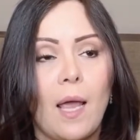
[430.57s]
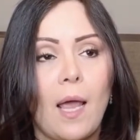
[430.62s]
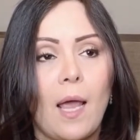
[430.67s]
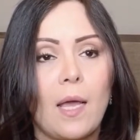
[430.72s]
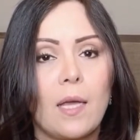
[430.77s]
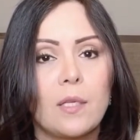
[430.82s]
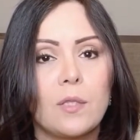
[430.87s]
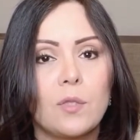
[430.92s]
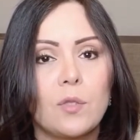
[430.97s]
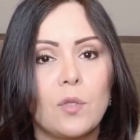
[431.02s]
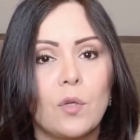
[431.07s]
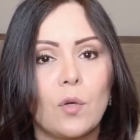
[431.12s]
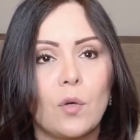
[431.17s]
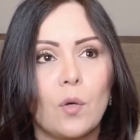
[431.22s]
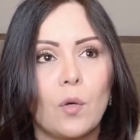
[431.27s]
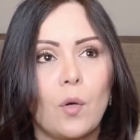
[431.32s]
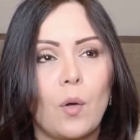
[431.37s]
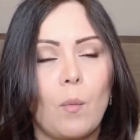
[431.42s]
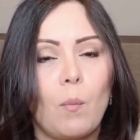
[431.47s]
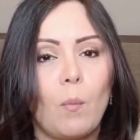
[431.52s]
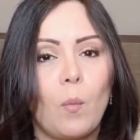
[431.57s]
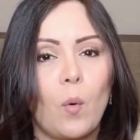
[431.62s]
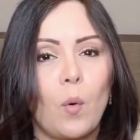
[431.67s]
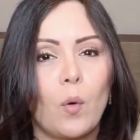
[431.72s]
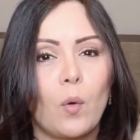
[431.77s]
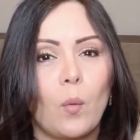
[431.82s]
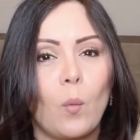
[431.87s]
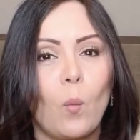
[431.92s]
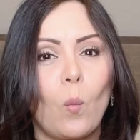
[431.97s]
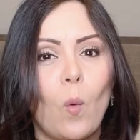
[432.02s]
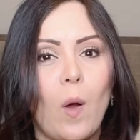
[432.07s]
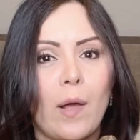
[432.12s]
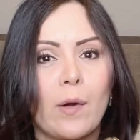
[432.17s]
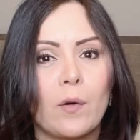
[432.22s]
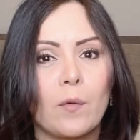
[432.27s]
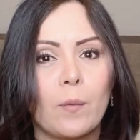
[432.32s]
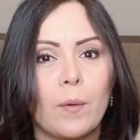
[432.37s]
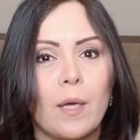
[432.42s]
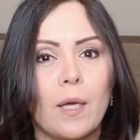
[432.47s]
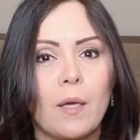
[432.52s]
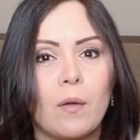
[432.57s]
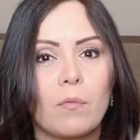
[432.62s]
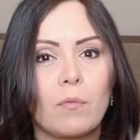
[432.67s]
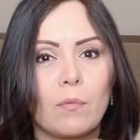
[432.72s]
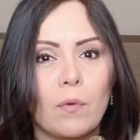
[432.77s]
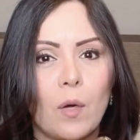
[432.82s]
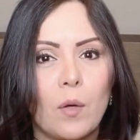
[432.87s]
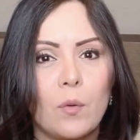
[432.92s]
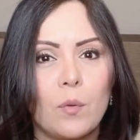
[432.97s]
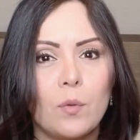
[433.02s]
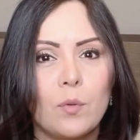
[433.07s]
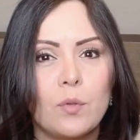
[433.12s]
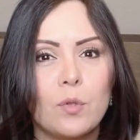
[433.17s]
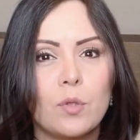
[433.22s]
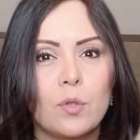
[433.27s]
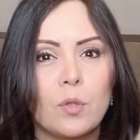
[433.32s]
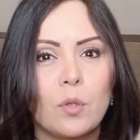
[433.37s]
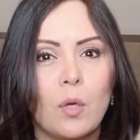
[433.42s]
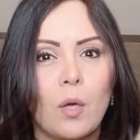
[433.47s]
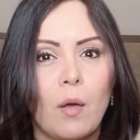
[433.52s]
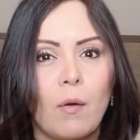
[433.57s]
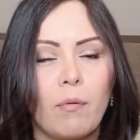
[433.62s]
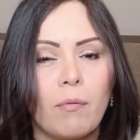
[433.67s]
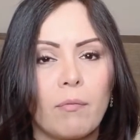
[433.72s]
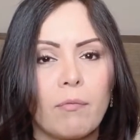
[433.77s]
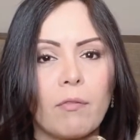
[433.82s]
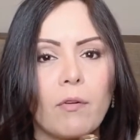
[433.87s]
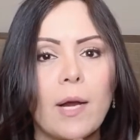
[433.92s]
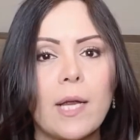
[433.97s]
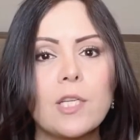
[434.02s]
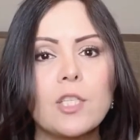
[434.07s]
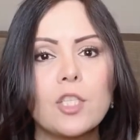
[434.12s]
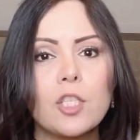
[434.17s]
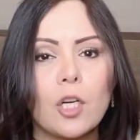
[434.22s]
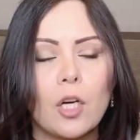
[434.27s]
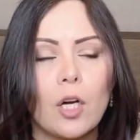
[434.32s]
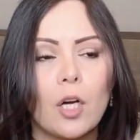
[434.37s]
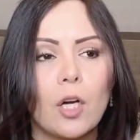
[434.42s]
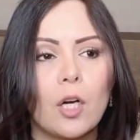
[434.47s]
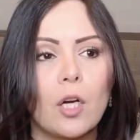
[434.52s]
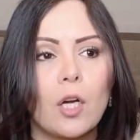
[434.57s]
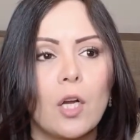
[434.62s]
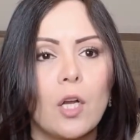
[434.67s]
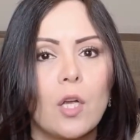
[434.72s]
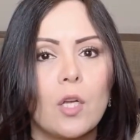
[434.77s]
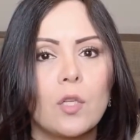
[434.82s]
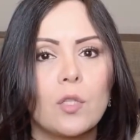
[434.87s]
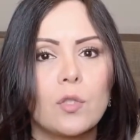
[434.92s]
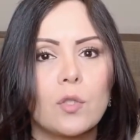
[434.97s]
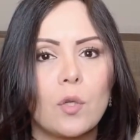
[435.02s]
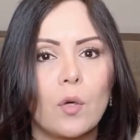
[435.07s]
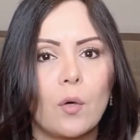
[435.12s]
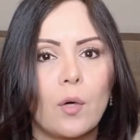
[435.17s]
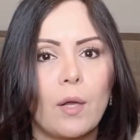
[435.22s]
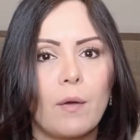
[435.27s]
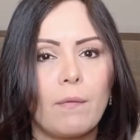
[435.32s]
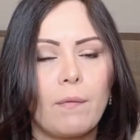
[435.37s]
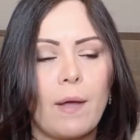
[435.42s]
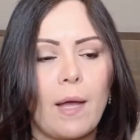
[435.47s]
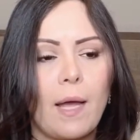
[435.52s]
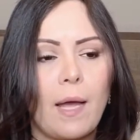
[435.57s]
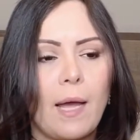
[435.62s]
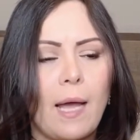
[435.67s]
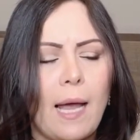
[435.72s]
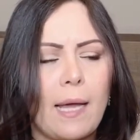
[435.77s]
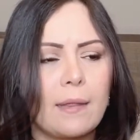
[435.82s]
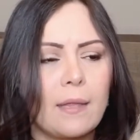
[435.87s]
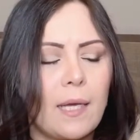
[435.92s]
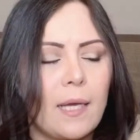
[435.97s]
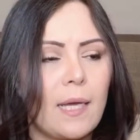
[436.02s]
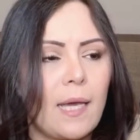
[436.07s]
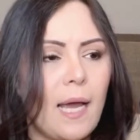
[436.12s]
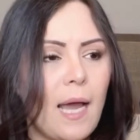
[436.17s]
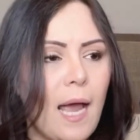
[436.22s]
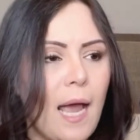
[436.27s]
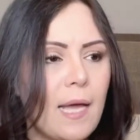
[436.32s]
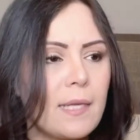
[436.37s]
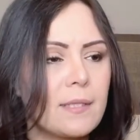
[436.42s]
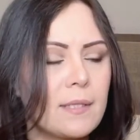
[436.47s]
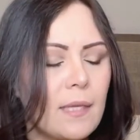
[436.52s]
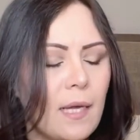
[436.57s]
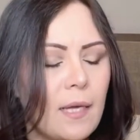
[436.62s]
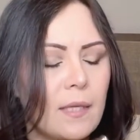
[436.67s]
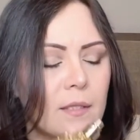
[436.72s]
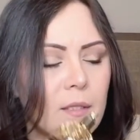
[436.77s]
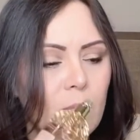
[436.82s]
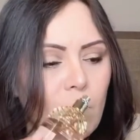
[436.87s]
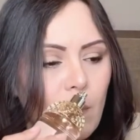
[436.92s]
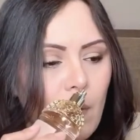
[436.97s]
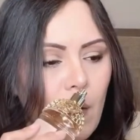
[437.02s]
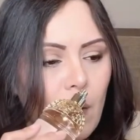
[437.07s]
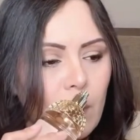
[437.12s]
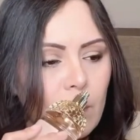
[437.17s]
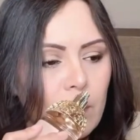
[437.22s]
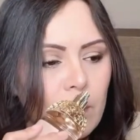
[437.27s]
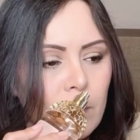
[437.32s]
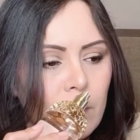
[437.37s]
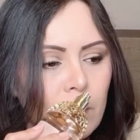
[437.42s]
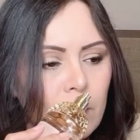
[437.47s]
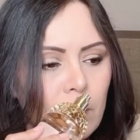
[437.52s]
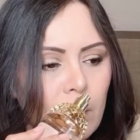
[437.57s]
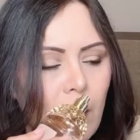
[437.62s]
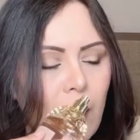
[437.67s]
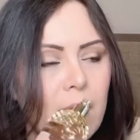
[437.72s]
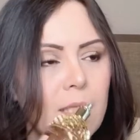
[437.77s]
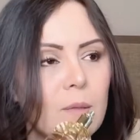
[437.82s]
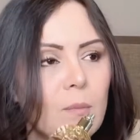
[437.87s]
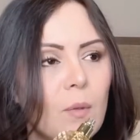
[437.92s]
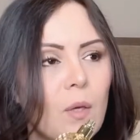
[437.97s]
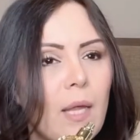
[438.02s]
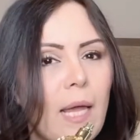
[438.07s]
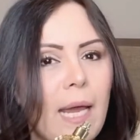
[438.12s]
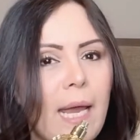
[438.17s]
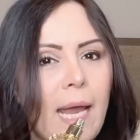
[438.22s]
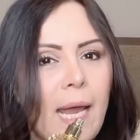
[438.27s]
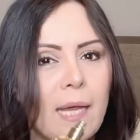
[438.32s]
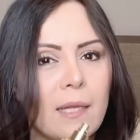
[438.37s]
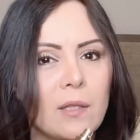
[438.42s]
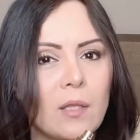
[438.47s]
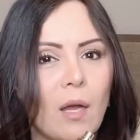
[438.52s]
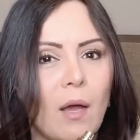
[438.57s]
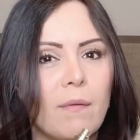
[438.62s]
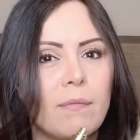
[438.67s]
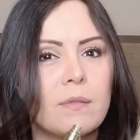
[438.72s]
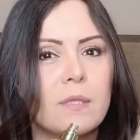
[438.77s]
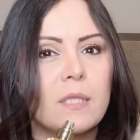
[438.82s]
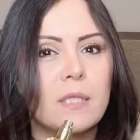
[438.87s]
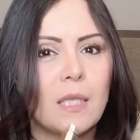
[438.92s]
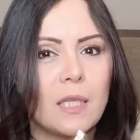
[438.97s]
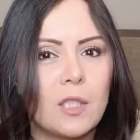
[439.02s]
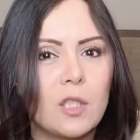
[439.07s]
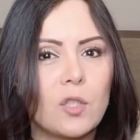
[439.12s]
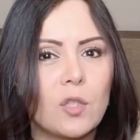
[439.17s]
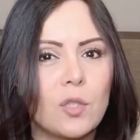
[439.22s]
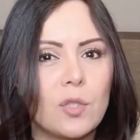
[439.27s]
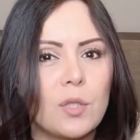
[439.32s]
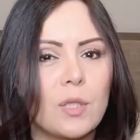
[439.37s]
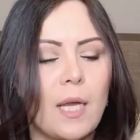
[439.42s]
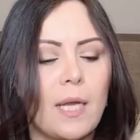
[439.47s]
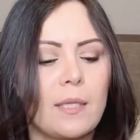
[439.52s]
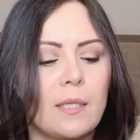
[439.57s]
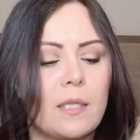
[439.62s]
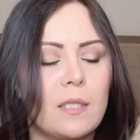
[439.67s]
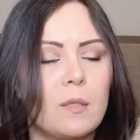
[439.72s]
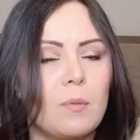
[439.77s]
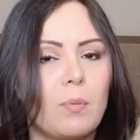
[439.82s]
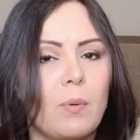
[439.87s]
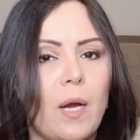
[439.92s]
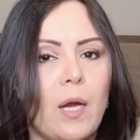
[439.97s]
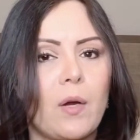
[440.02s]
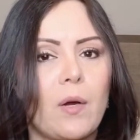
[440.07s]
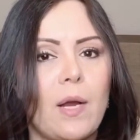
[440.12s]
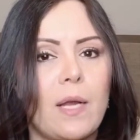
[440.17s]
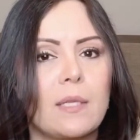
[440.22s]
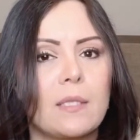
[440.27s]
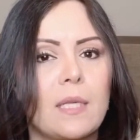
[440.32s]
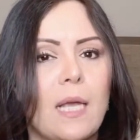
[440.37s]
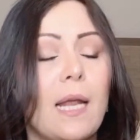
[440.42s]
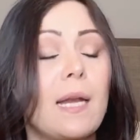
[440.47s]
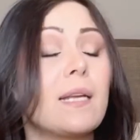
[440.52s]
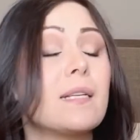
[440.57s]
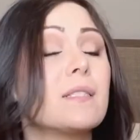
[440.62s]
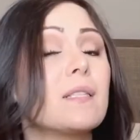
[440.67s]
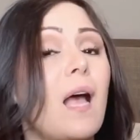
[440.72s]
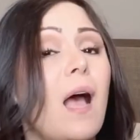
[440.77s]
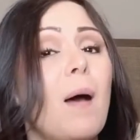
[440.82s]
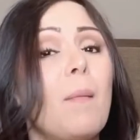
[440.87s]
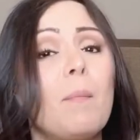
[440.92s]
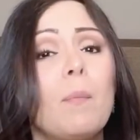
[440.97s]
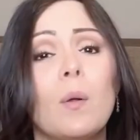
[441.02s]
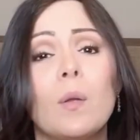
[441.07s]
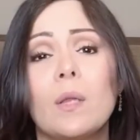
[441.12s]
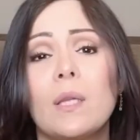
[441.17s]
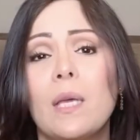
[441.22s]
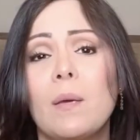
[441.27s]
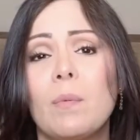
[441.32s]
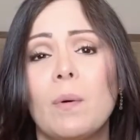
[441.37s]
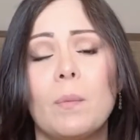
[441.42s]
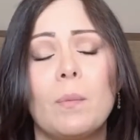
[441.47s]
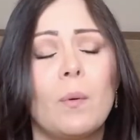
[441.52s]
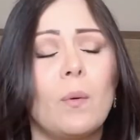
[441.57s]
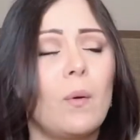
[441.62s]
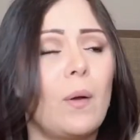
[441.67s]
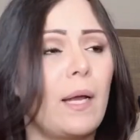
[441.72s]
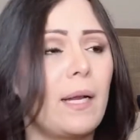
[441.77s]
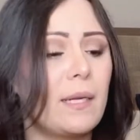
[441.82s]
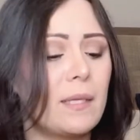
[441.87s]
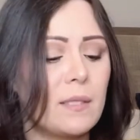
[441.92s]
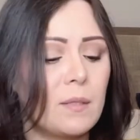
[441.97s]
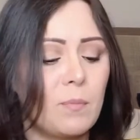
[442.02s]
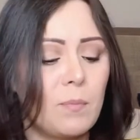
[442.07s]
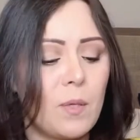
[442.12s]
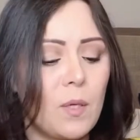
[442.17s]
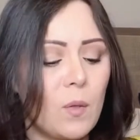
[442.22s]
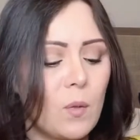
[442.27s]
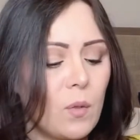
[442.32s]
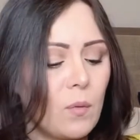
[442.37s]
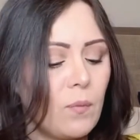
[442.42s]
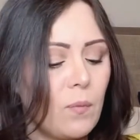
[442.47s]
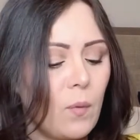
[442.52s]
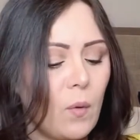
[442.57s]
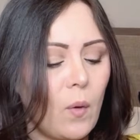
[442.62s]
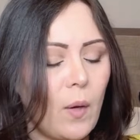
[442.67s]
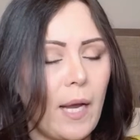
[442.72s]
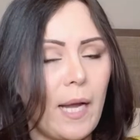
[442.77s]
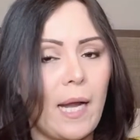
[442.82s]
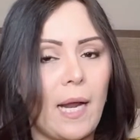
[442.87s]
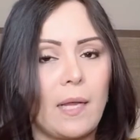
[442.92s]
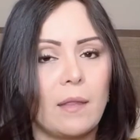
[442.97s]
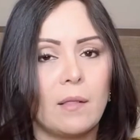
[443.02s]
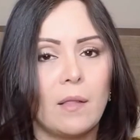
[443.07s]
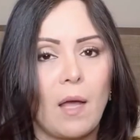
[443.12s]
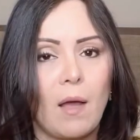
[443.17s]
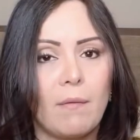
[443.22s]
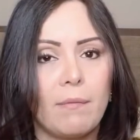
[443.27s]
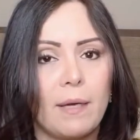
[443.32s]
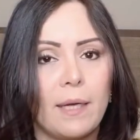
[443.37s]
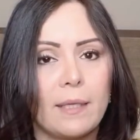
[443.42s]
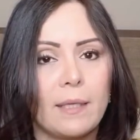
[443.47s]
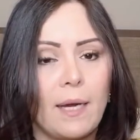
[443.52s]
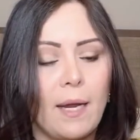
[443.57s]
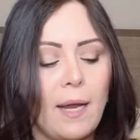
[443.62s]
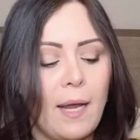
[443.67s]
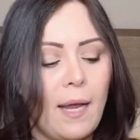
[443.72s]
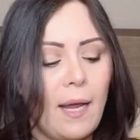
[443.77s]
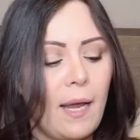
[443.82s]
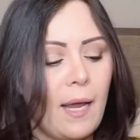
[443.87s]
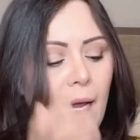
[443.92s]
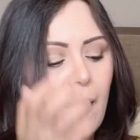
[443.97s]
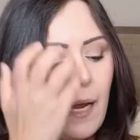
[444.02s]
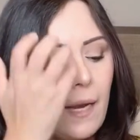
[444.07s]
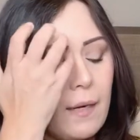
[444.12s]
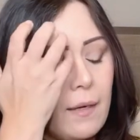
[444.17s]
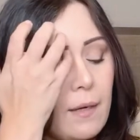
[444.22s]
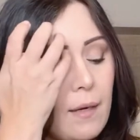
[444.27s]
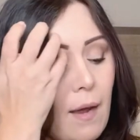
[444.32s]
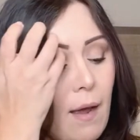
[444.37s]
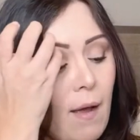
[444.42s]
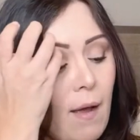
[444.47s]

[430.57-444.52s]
It's your more watery rose, fresher sort of I think I smell a hint of citrus in this fragrance, and it's unbelievable, and it's beautiful, and I love it. And